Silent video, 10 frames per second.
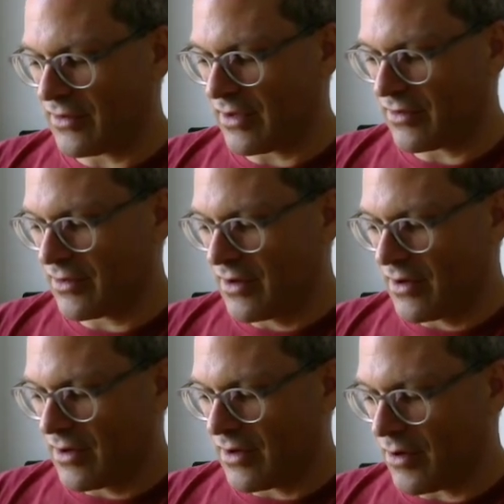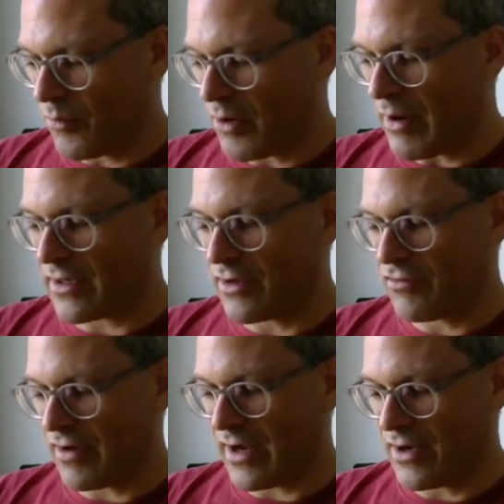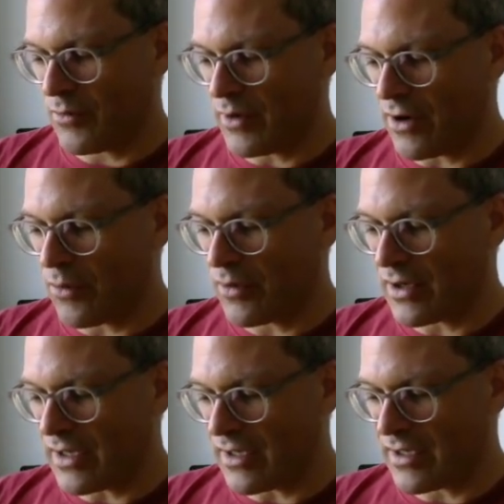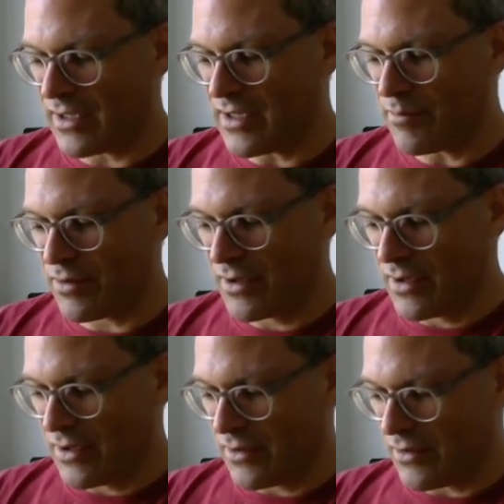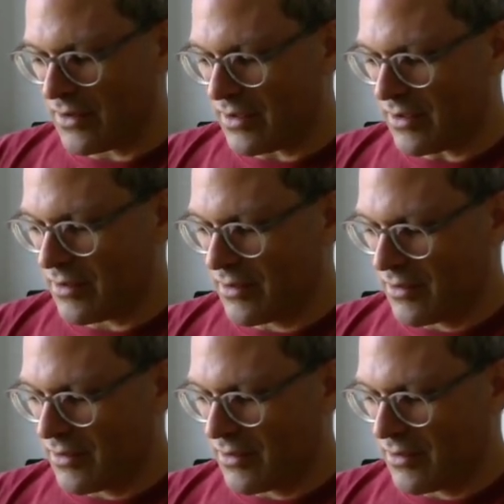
that we rectify. We only keep the